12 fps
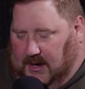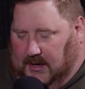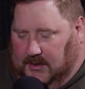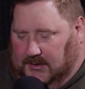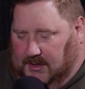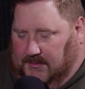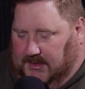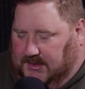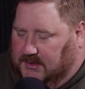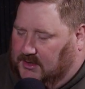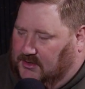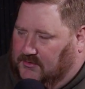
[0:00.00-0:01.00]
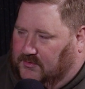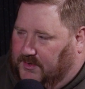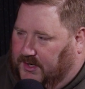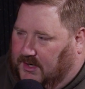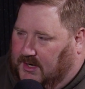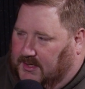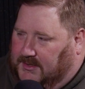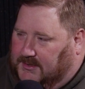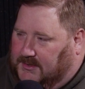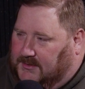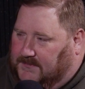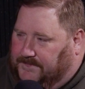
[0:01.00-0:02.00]
looked at them and I said, do you
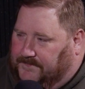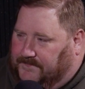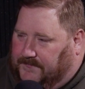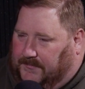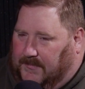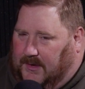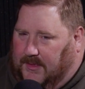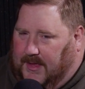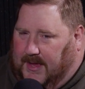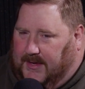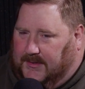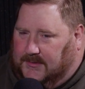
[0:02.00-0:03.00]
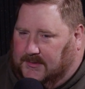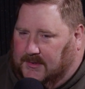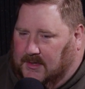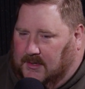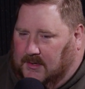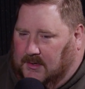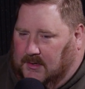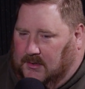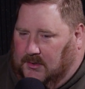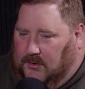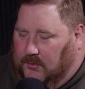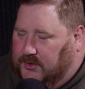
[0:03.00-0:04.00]
realize that
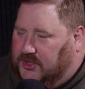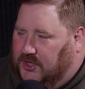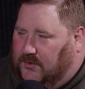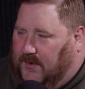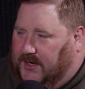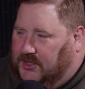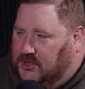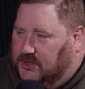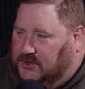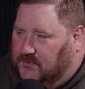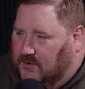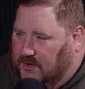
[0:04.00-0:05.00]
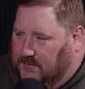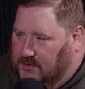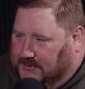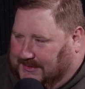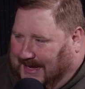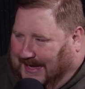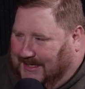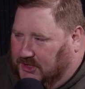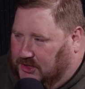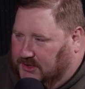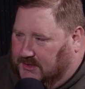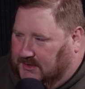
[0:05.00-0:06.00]
your generation is one of the most
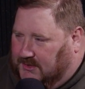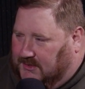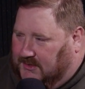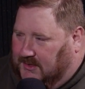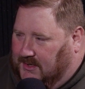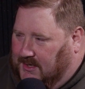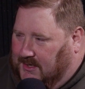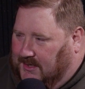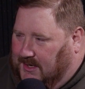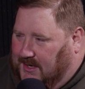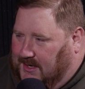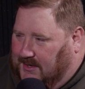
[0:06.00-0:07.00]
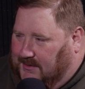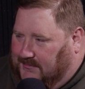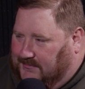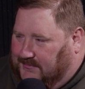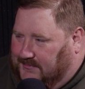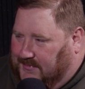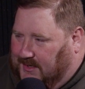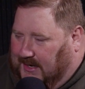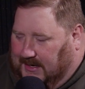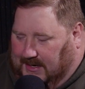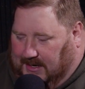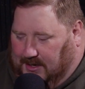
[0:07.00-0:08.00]
anxious
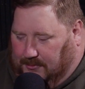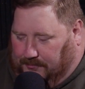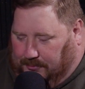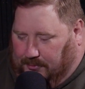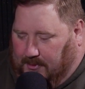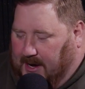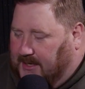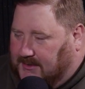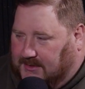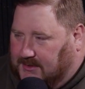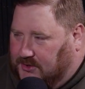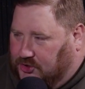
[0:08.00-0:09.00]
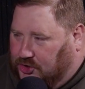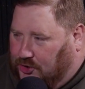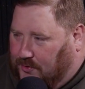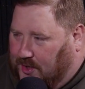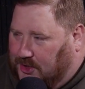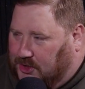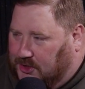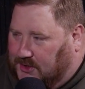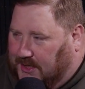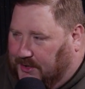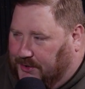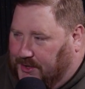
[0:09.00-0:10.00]
and depressed generations
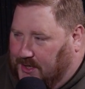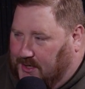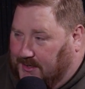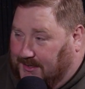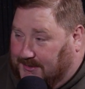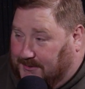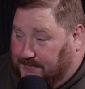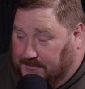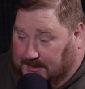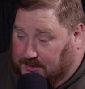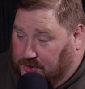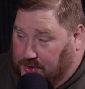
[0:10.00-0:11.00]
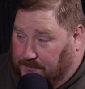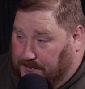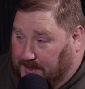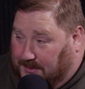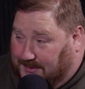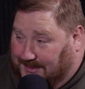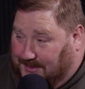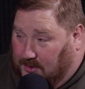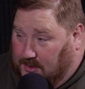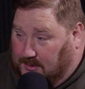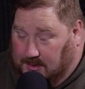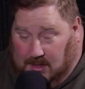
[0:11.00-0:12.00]
out there? And these are your peers. These
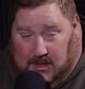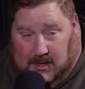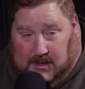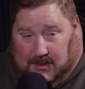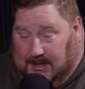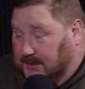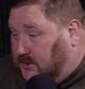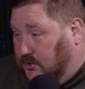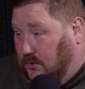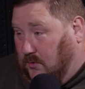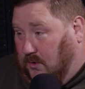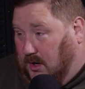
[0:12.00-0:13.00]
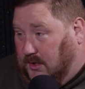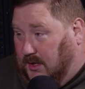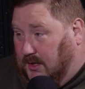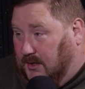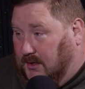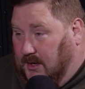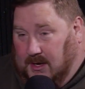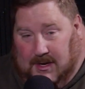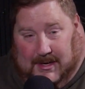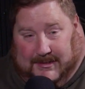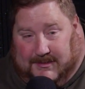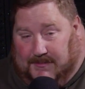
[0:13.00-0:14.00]
aren't kids who are walking
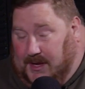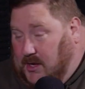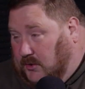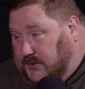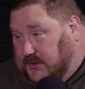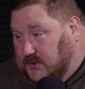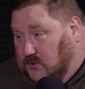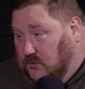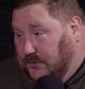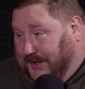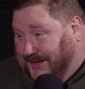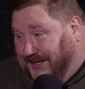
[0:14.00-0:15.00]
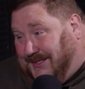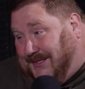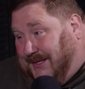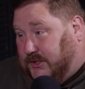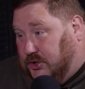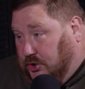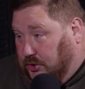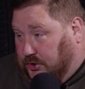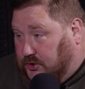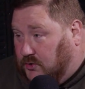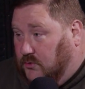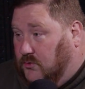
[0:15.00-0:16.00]
in somebody else's school. Like, this is at your
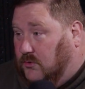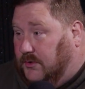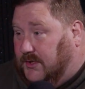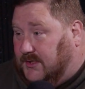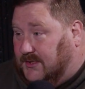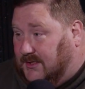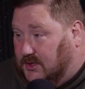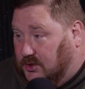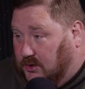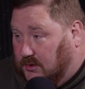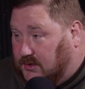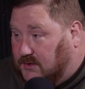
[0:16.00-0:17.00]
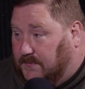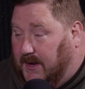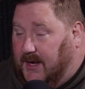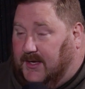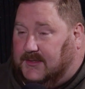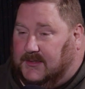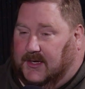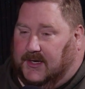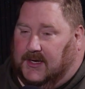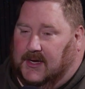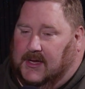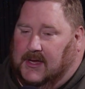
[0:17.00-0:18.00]
school. This is in your space.
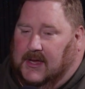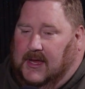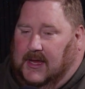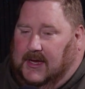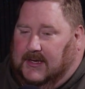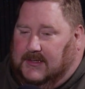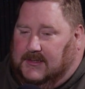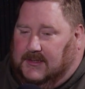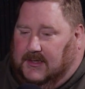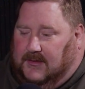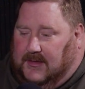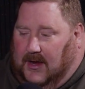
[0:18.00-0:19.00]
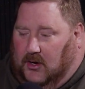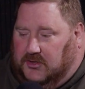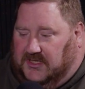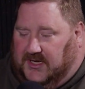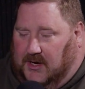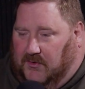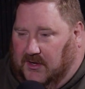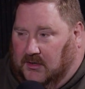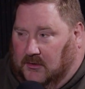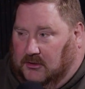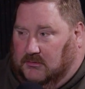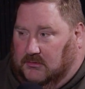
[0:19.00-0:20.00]
Like, and they all just kind of
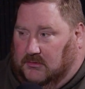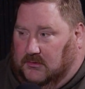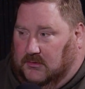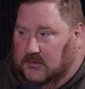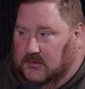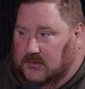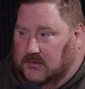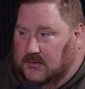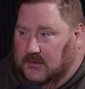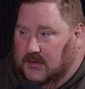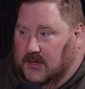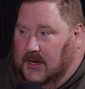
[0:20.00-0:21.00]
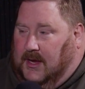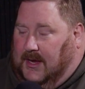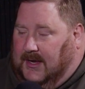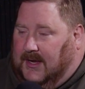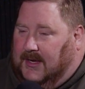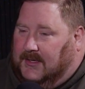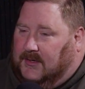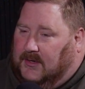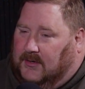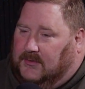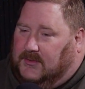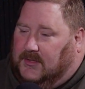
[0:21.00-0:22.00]
went,
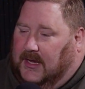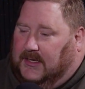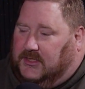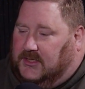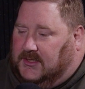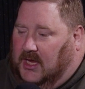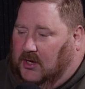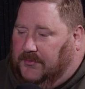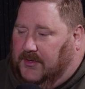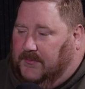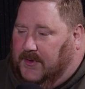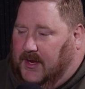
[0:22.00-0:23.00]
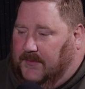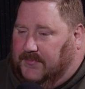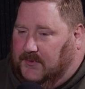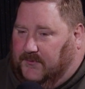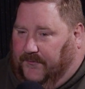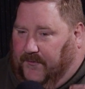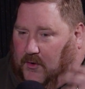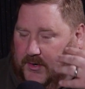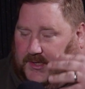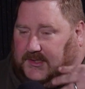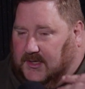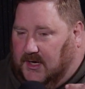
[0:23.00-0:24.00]
and it just helped them kind of
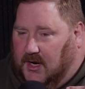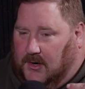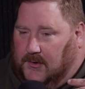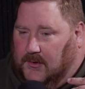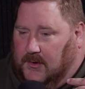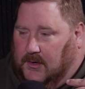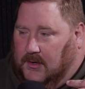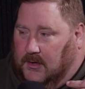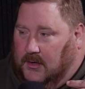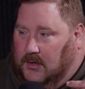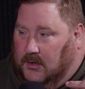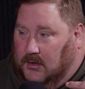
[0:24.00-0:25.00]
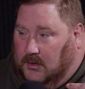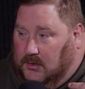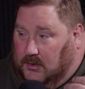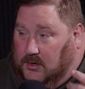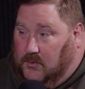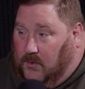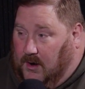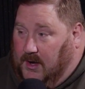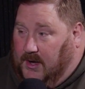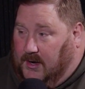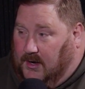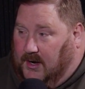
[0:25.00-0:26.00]
focus and go, you're
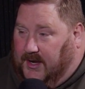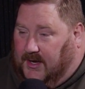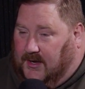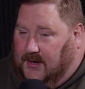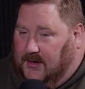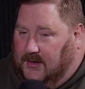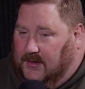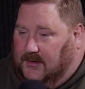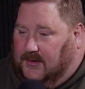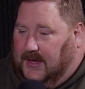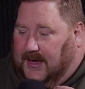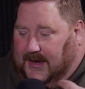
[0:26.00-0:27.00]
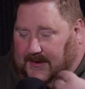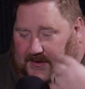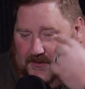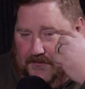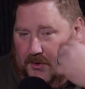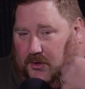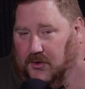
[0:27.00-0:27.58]
right. Like, you put